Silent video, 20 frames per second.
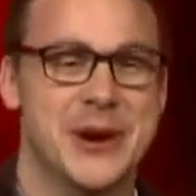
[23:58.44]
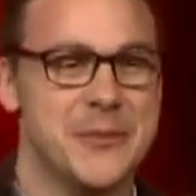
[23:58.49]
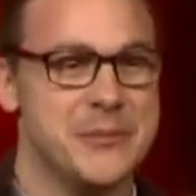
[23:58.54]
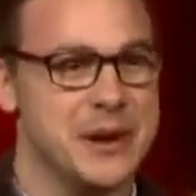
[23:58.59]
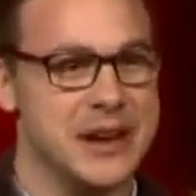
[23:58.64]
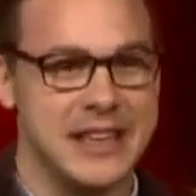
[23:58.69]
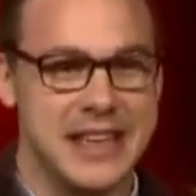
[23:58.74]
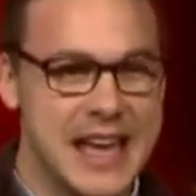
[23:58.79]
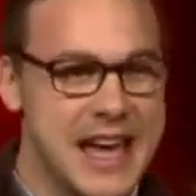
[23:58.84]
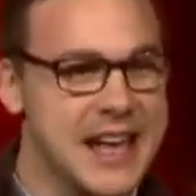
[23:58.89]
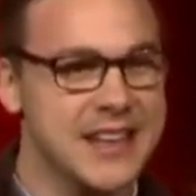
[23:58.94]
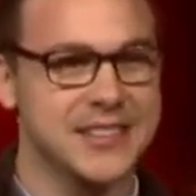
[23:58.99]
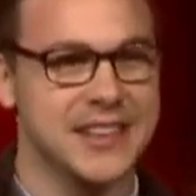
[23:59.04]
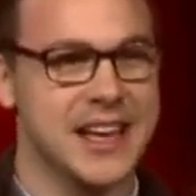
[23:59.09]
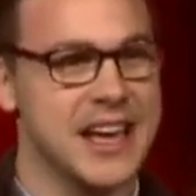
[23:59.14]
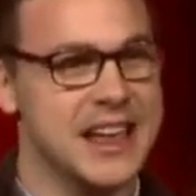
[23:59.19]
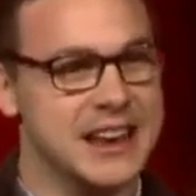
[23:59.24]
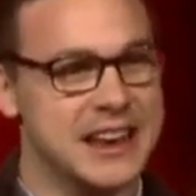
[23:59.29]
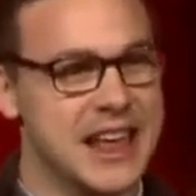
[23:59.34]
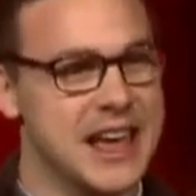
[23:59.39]
But yes,
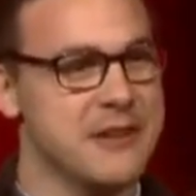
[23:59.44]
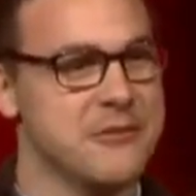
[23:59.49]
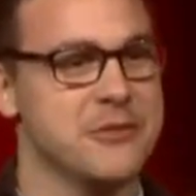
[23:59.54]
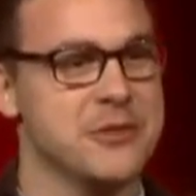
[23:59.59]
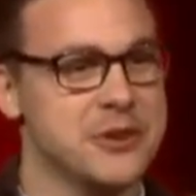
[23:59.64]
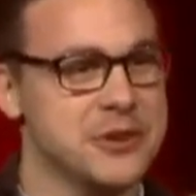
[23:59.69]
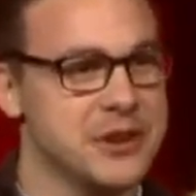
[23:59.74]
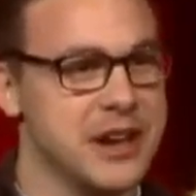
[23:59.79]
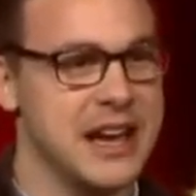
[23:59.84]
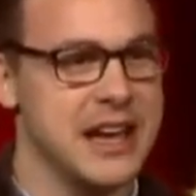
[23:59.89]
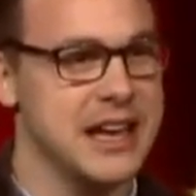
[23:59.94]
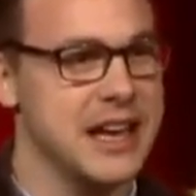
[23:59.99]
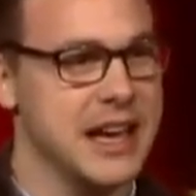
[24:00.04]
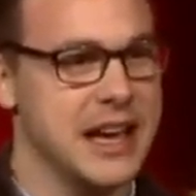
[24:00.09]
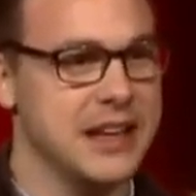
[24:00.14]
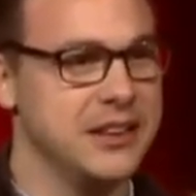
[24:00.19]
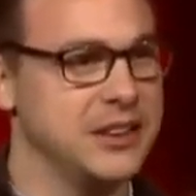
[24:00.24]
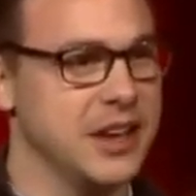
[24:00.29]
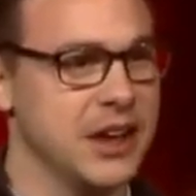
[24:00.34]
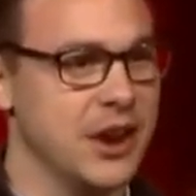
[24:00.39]
I
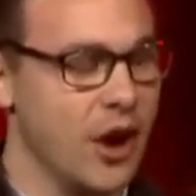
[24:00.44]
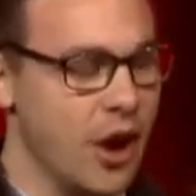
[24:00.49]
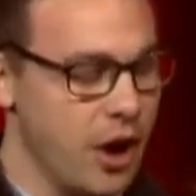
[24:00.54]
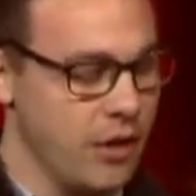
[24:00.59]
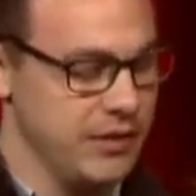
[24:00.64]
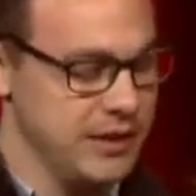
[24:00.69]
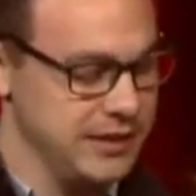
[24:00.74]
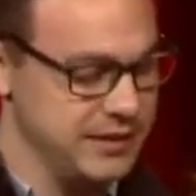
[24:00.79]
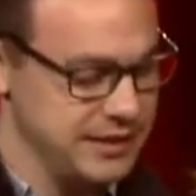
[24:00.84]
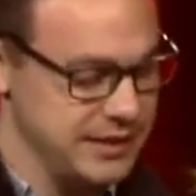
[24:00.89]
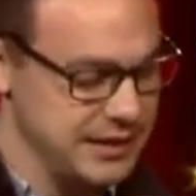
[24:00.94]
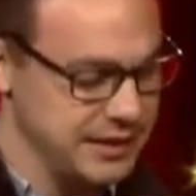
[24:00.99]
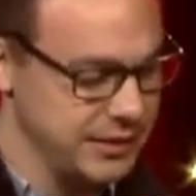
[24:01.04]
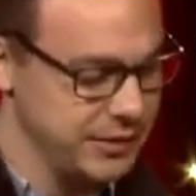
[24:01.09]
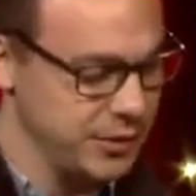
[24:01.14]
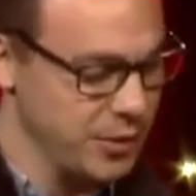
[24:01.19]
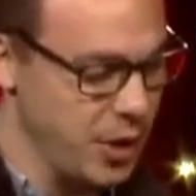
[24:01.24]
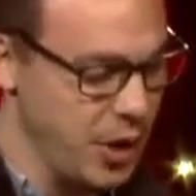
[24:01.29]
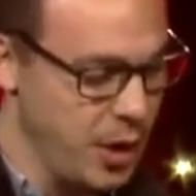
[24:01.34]
had done all these things. These are